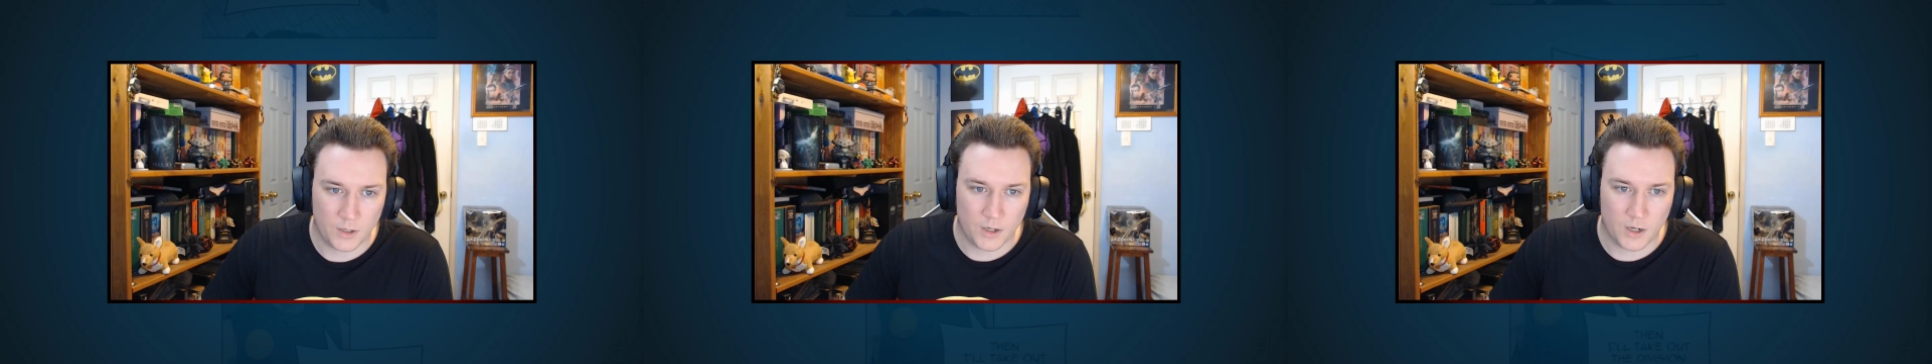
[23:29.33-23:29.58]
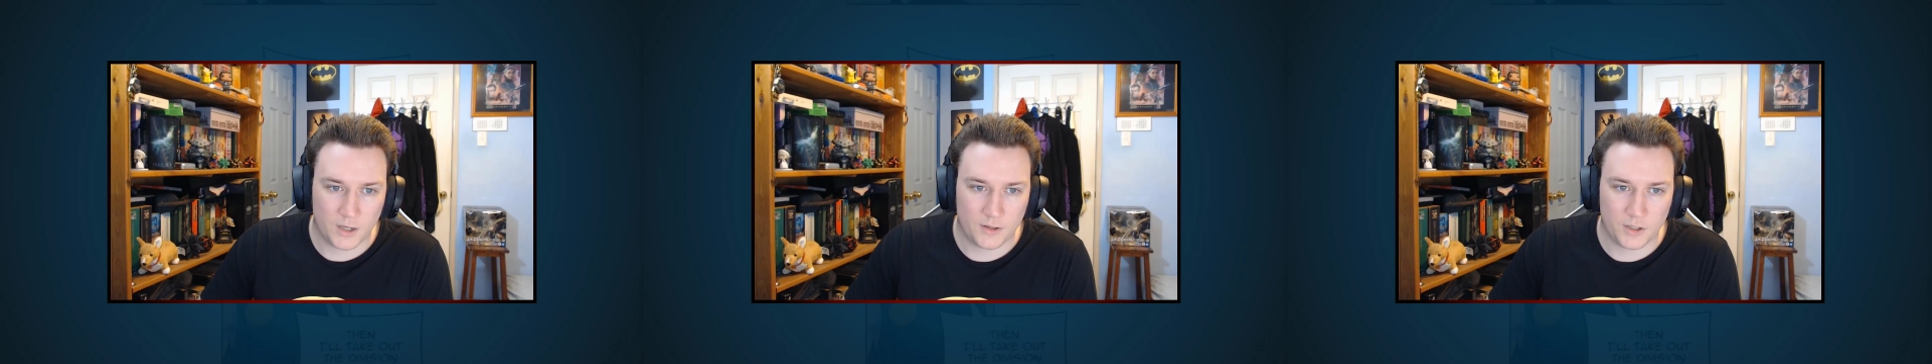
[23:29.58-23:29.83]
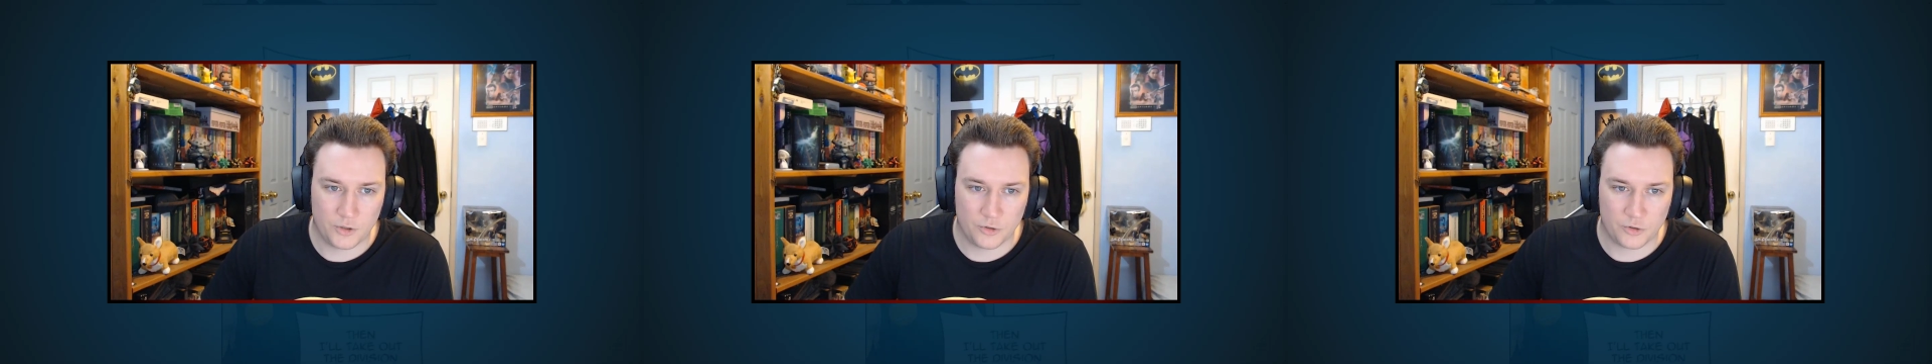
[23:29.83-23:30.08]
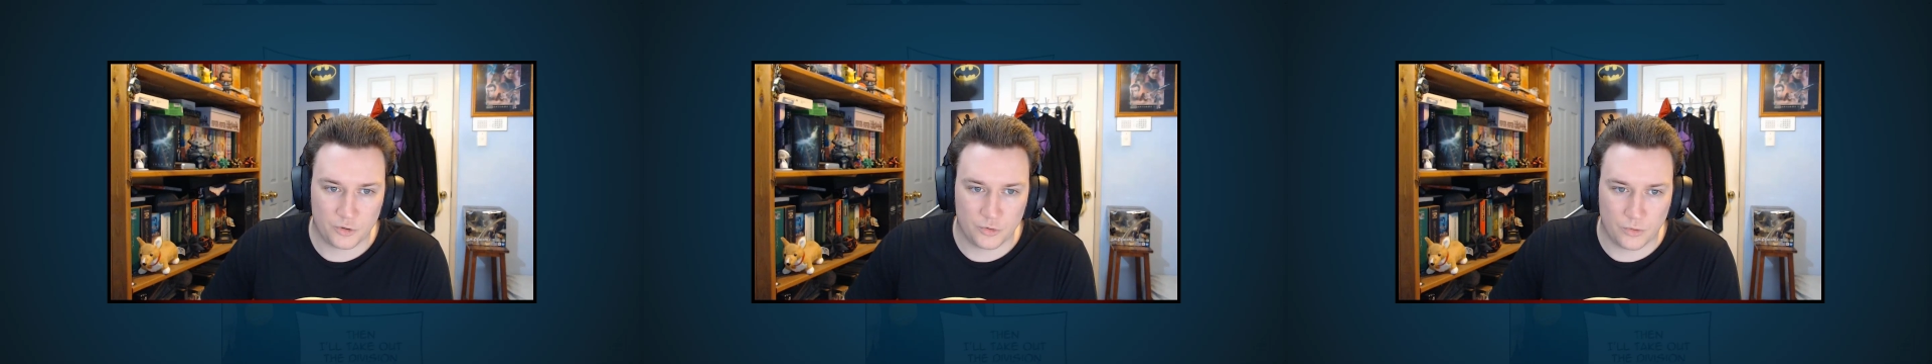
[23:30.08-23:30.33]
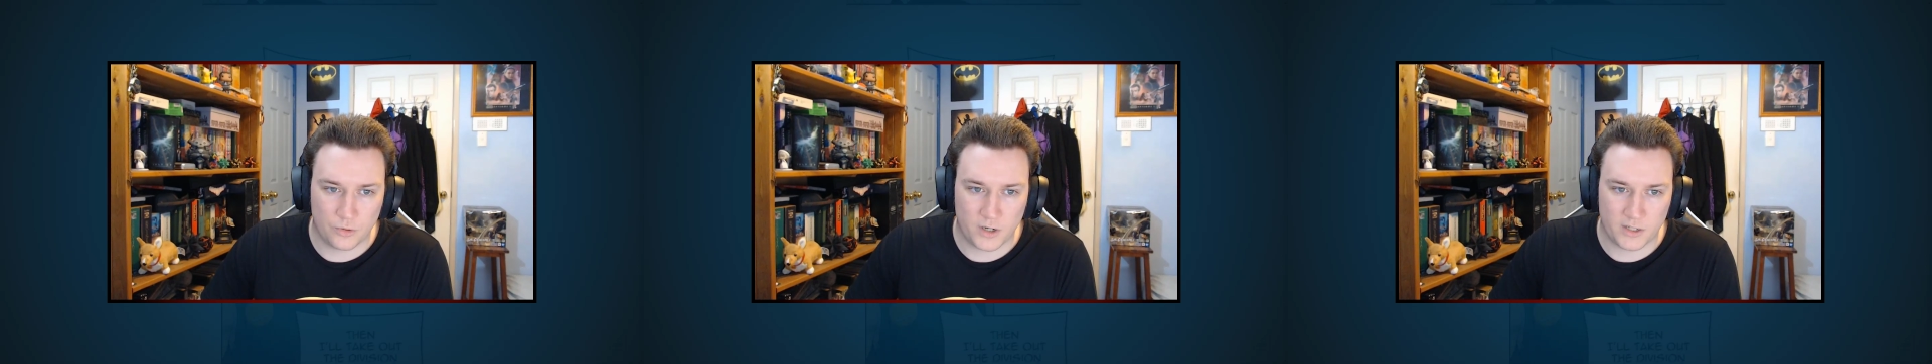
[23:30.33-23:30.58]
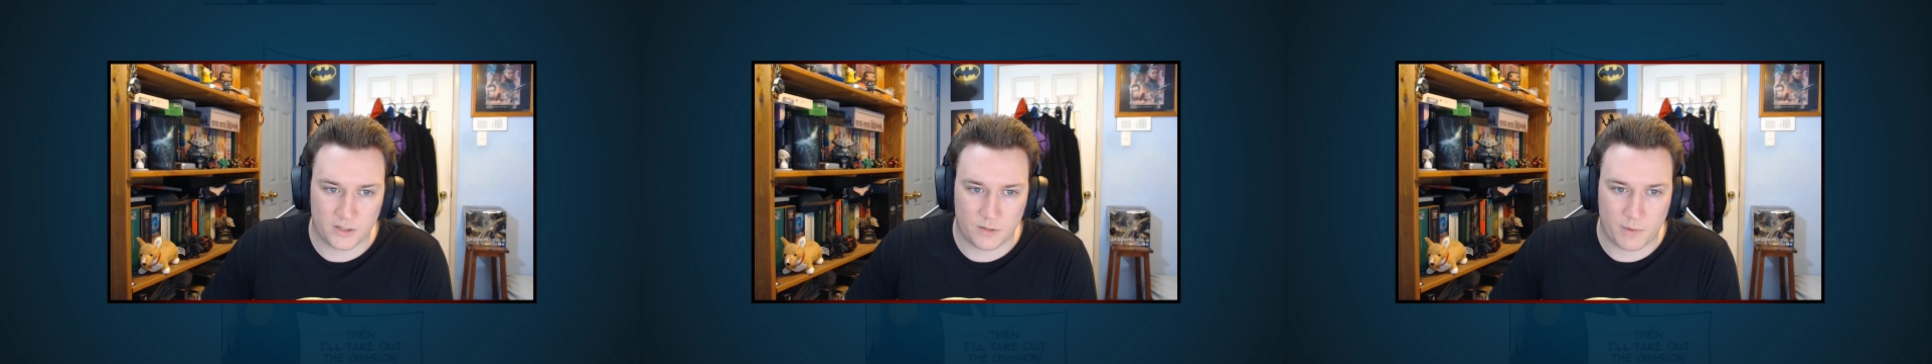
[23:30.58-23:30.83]
I think your sword
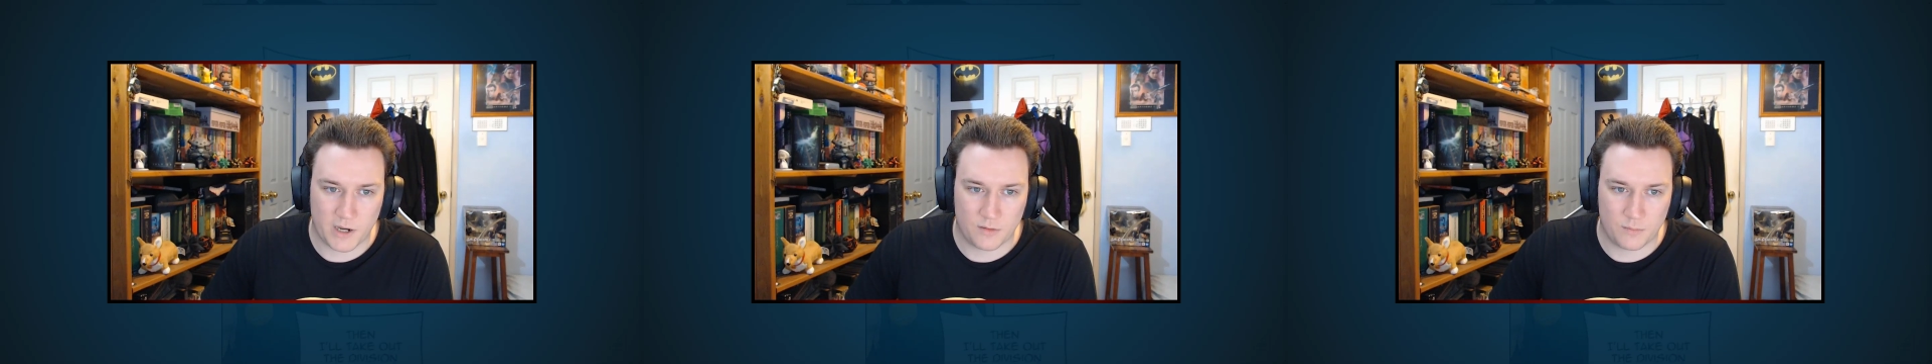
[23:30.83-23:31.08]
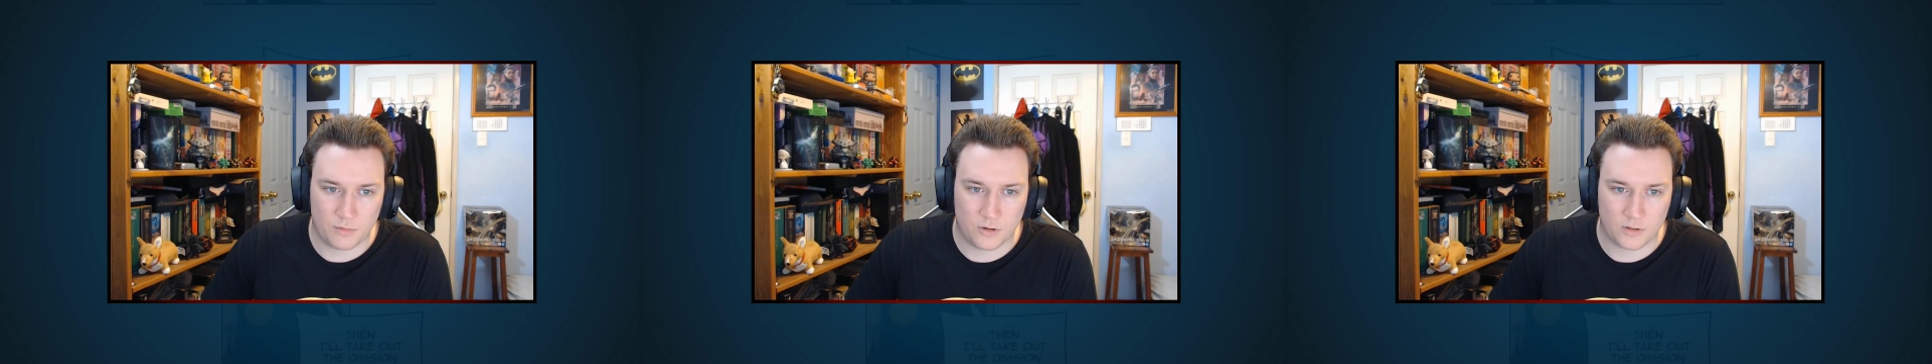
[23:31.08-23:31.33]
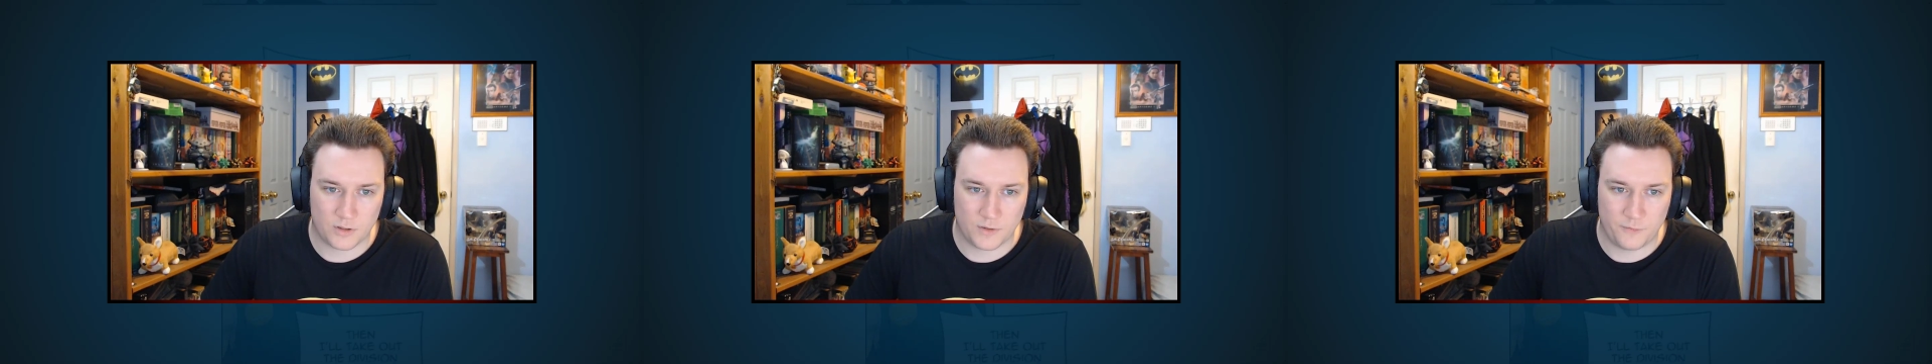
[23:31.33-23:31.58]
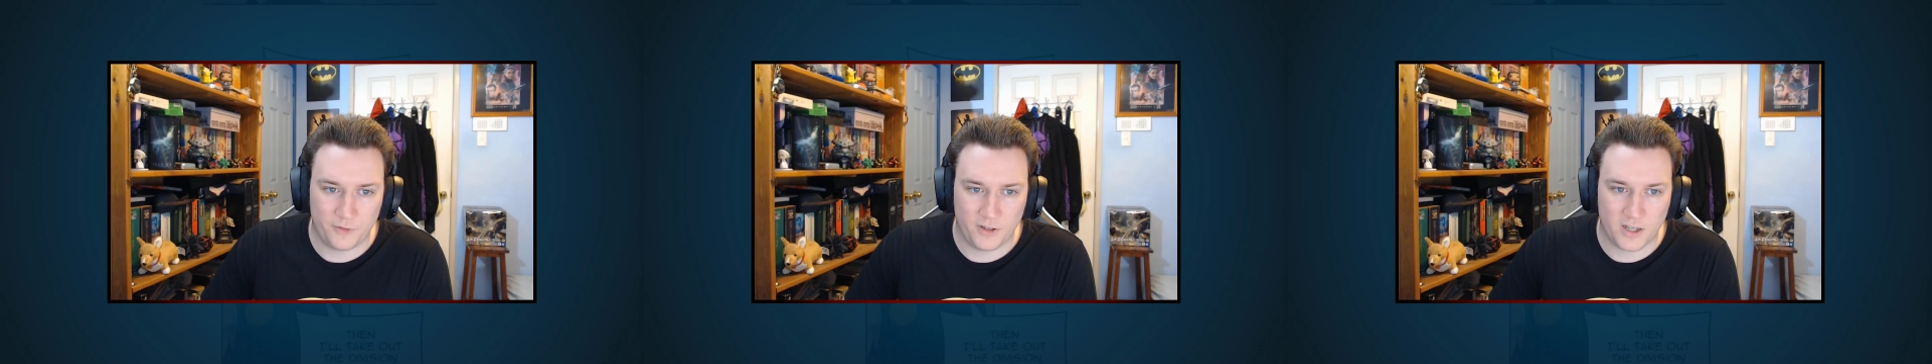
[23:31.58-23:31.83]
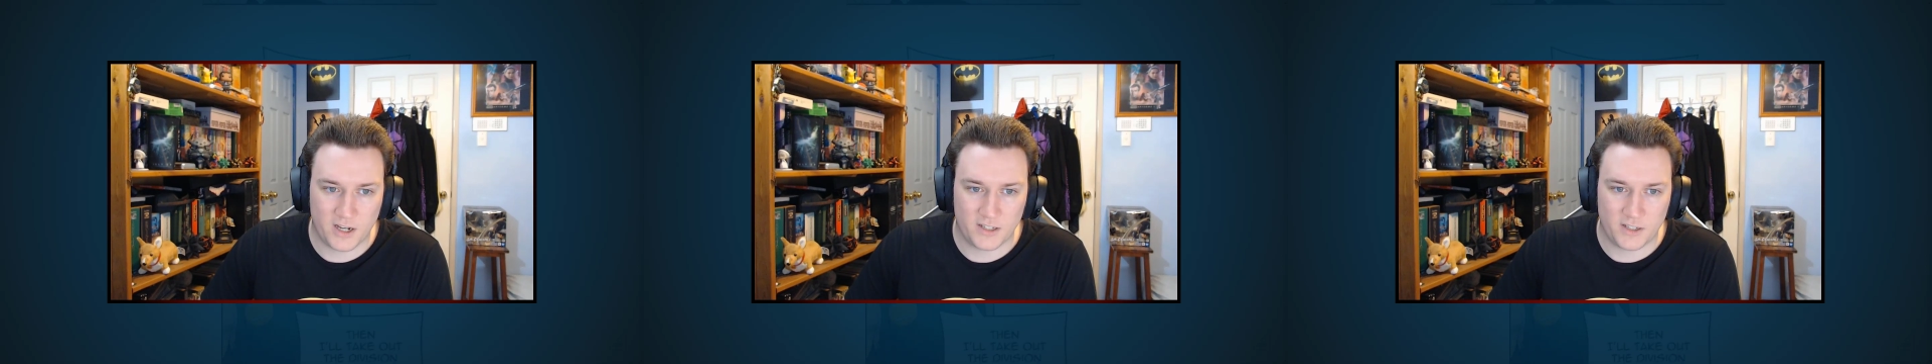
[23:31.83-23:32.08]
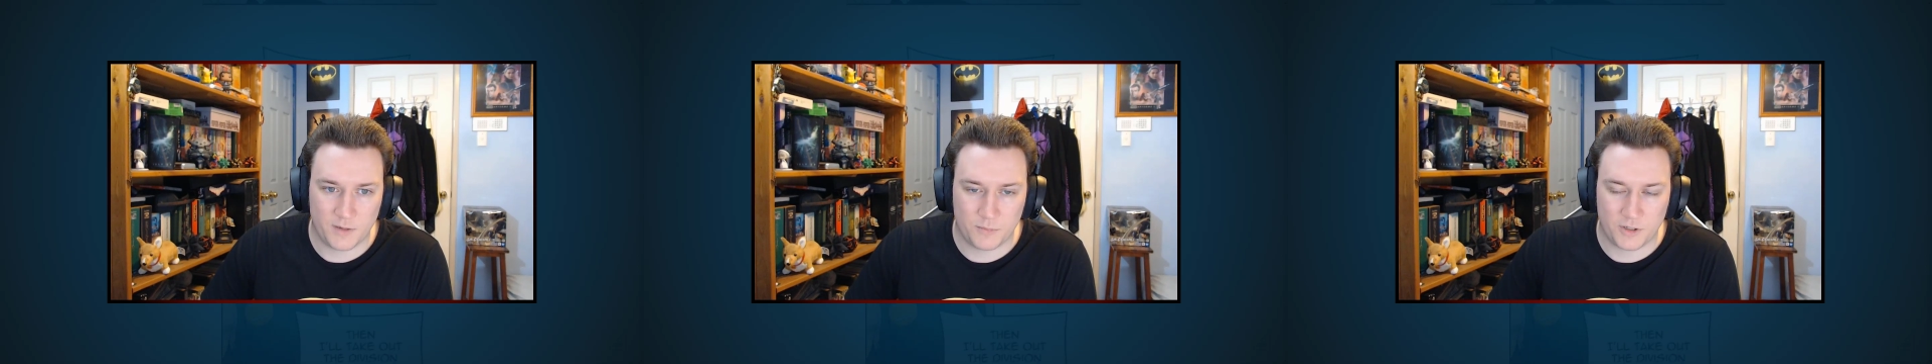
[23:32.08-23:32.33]
has the power to block the feline's
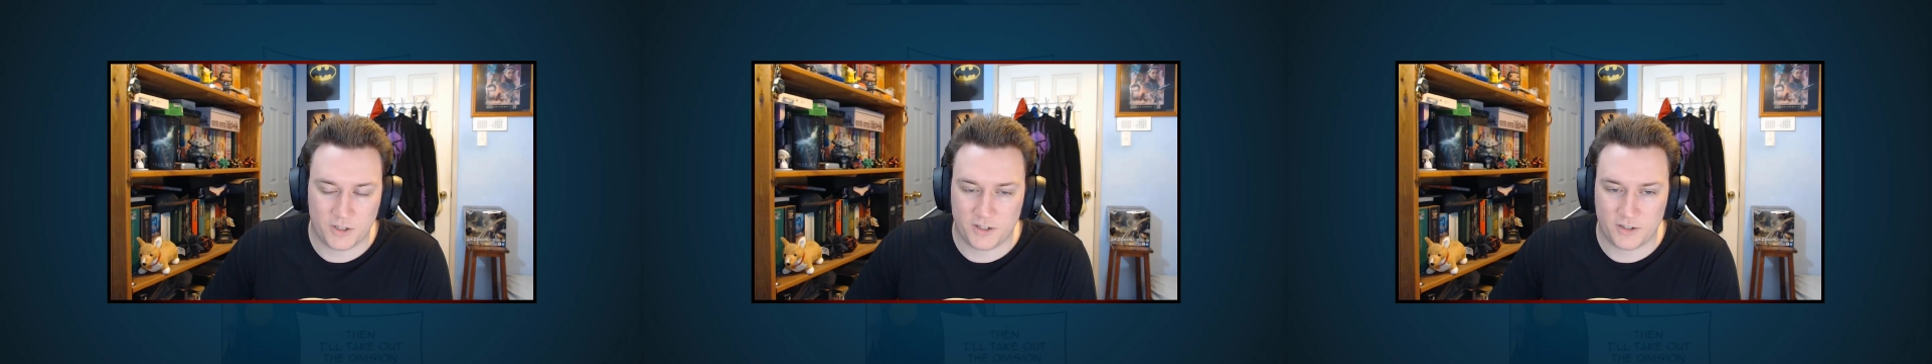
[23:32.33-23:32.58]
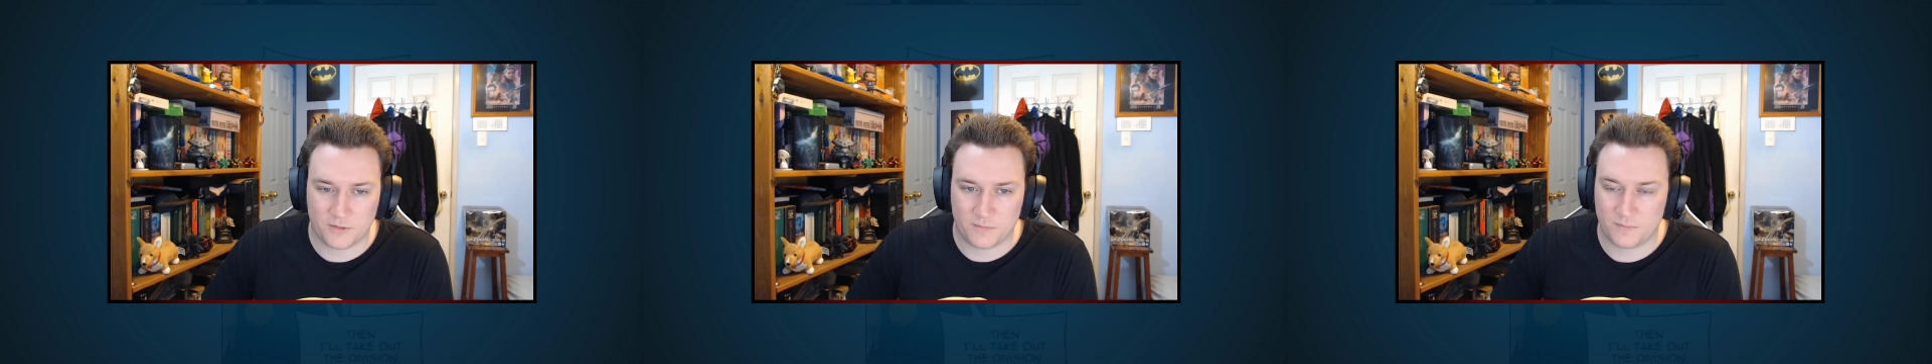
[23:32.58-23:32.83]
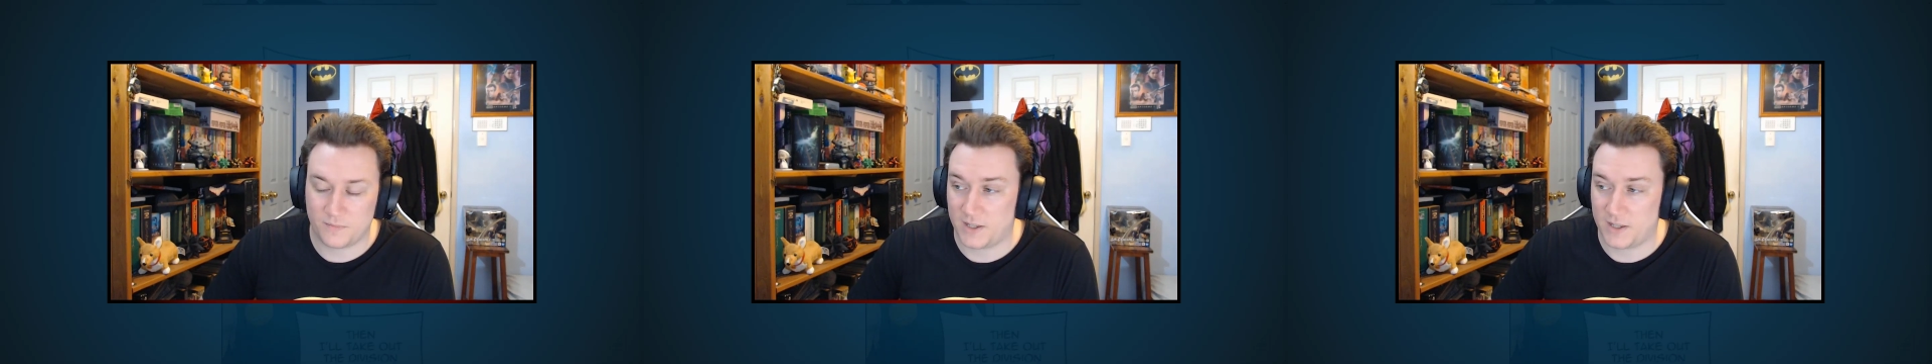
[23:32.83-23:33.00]
hypnotism.